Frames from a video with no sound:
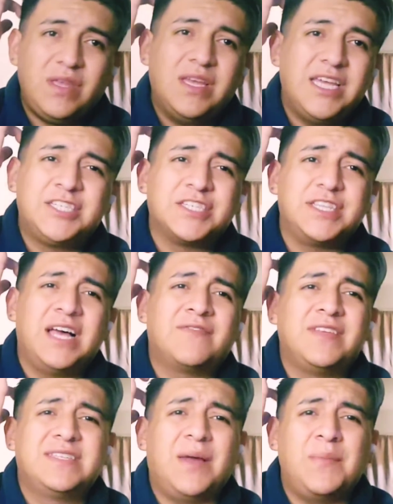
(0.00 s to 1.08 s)
He just left.
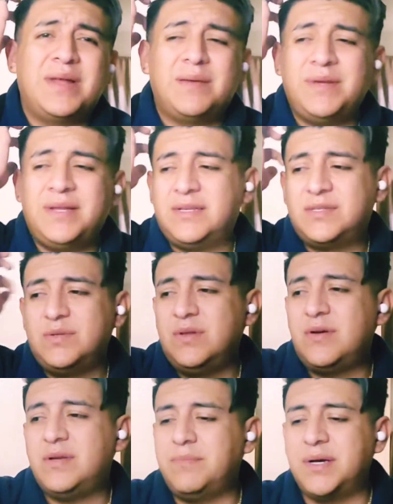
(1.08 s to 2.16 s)
He's like, man, I've been here too
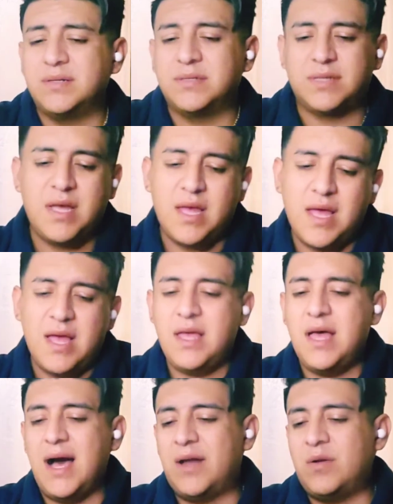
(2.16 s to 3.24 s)
long. He bounced.
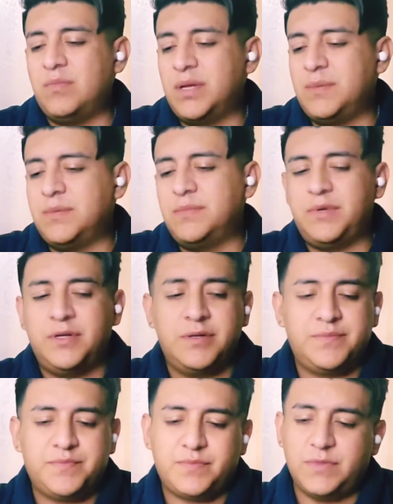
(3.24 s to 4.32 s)
I don't blame
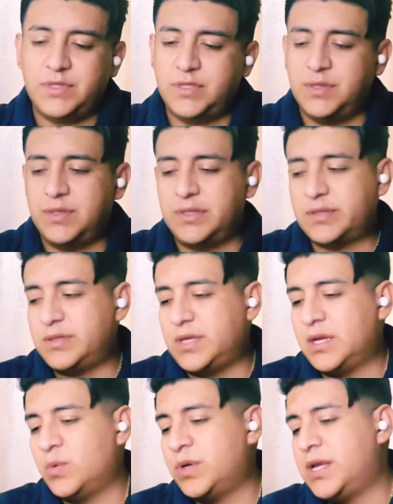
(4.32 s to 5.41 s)
him. Dude
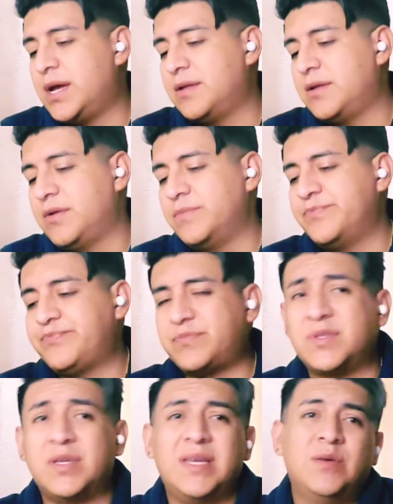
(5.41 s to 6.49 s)
did what he had to do.
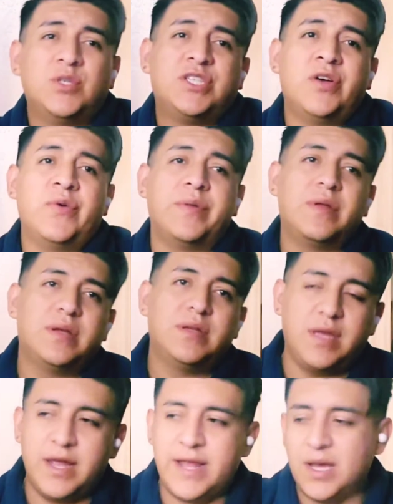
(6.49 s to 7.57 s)
It was snowing.
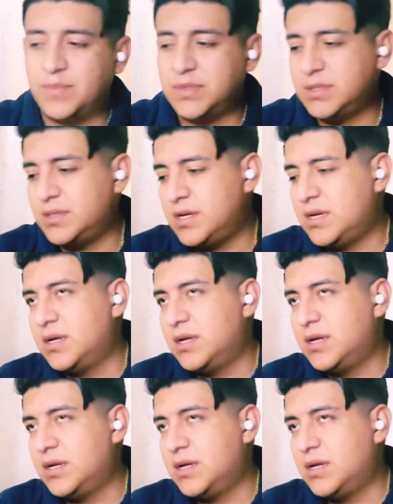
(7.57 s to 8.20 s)
It happens.